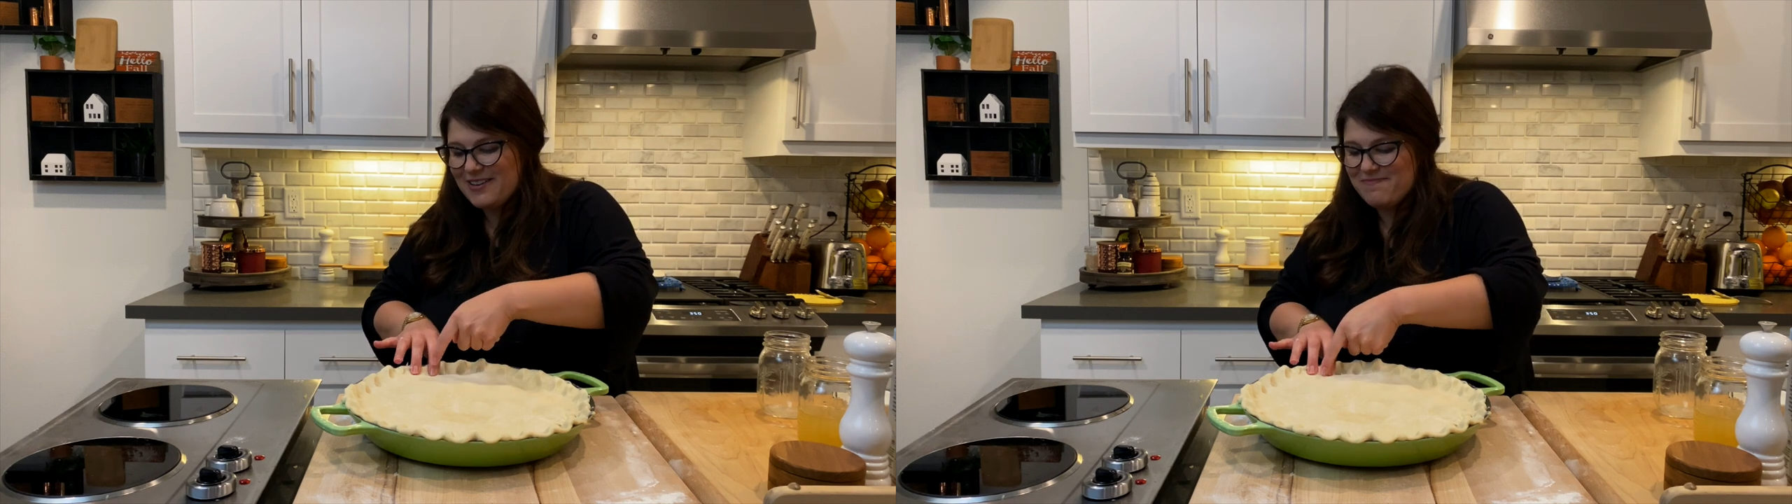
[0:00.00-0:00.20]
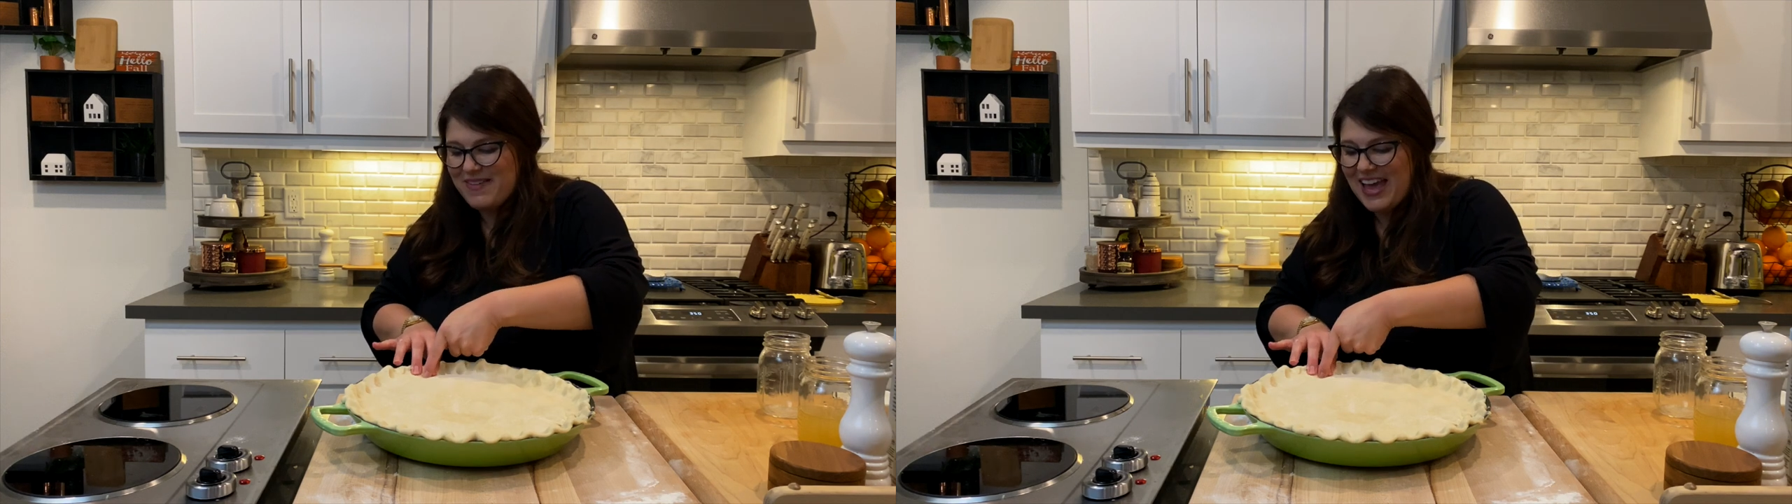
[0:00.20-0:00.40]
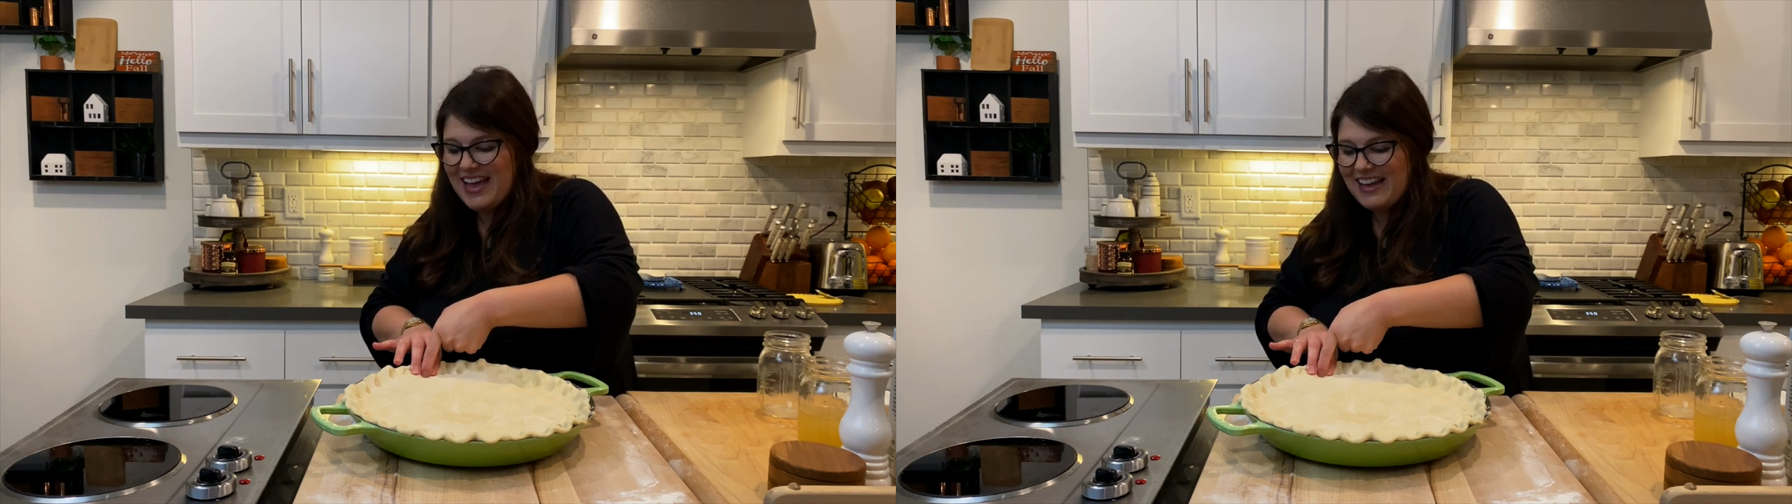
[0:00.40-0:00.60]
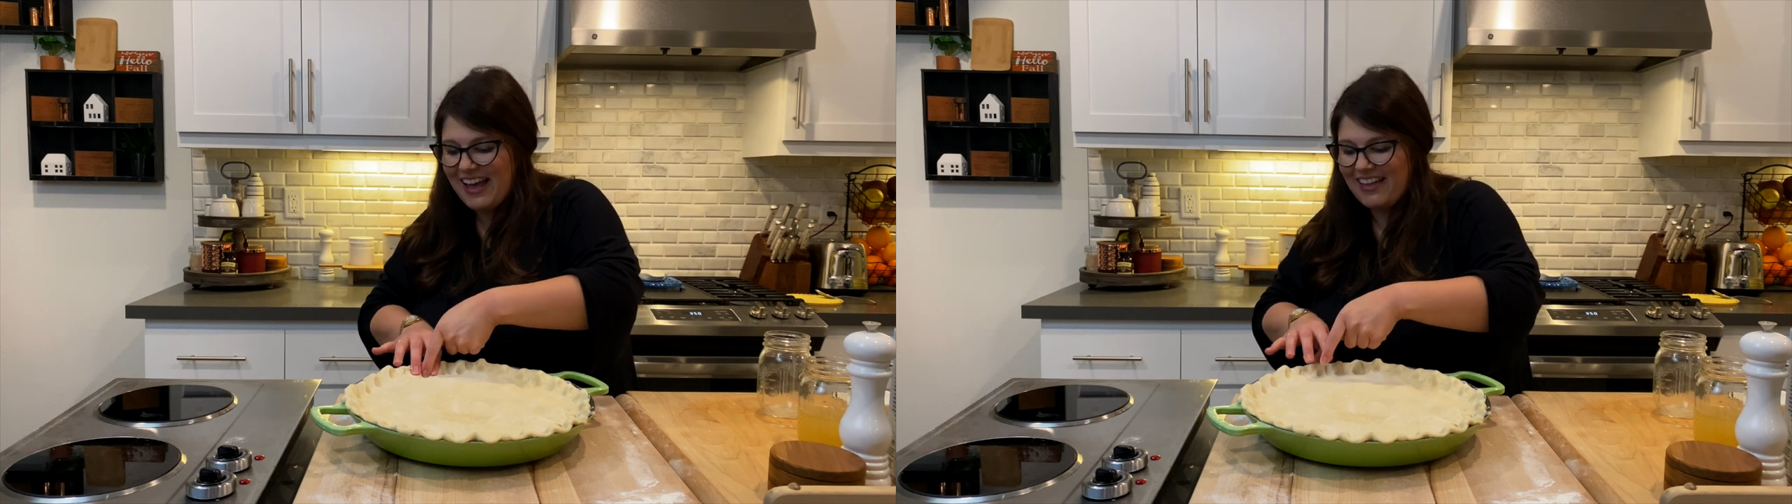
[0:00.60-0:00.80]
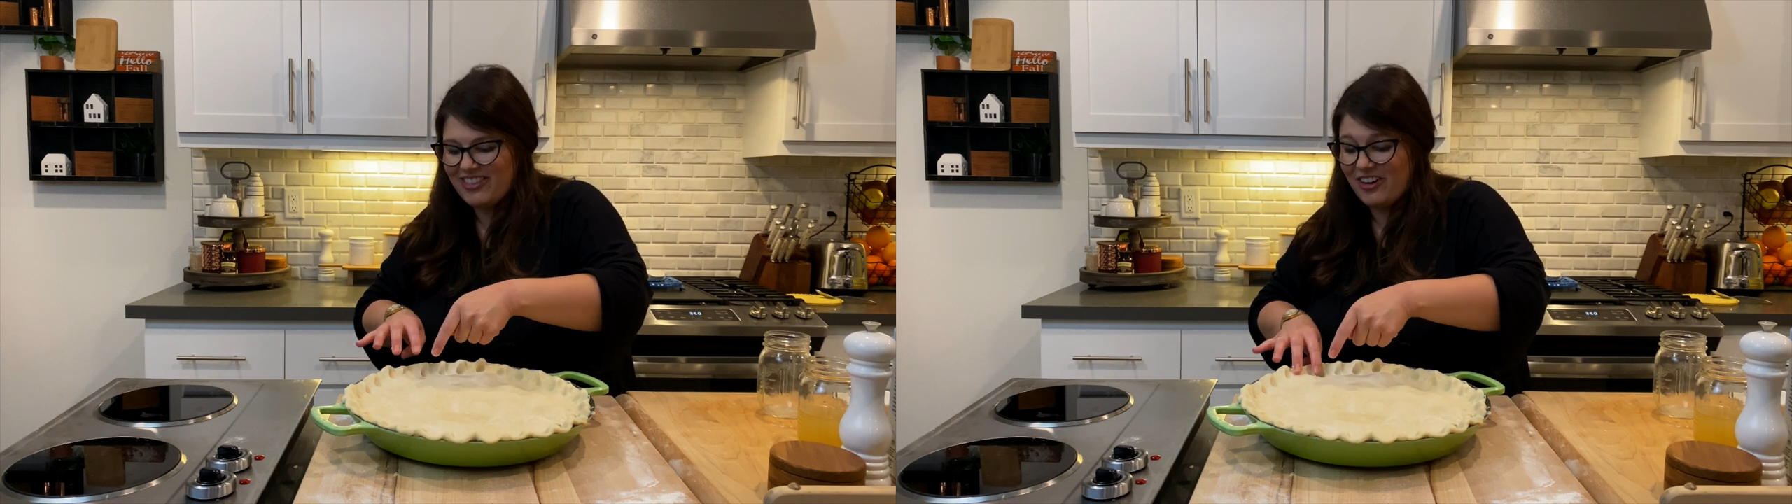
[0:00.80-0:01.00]
to make
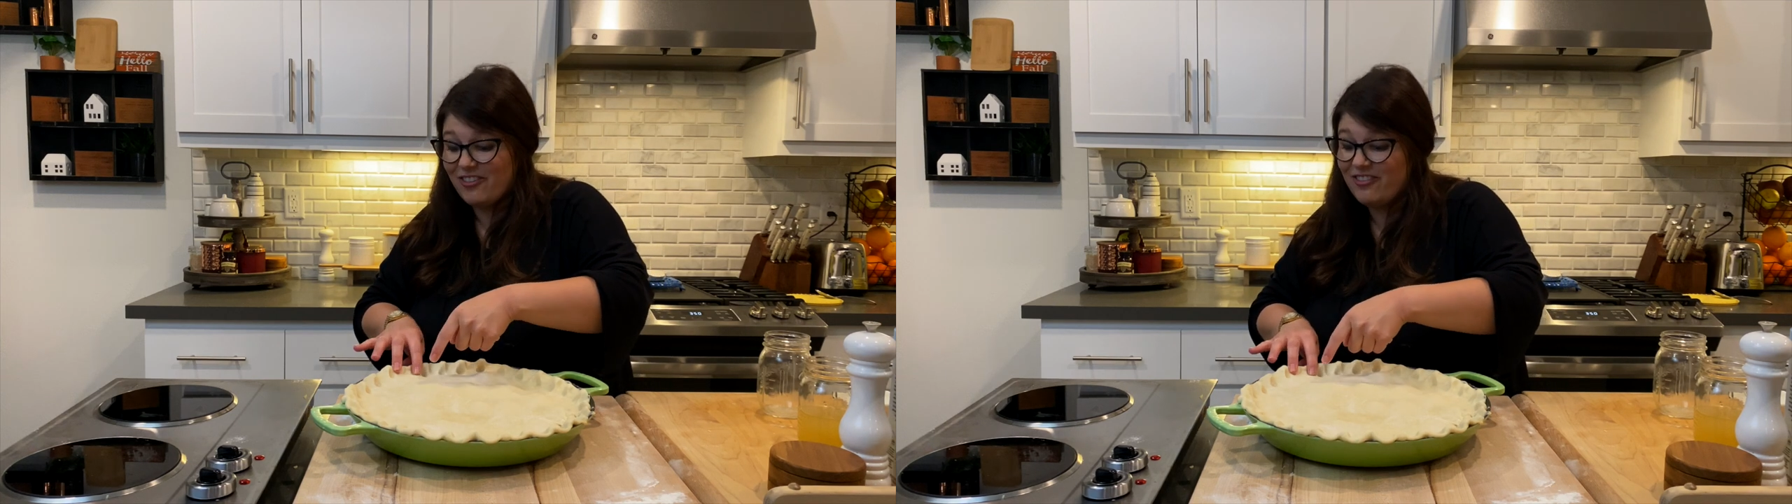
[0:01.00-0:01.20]
and they're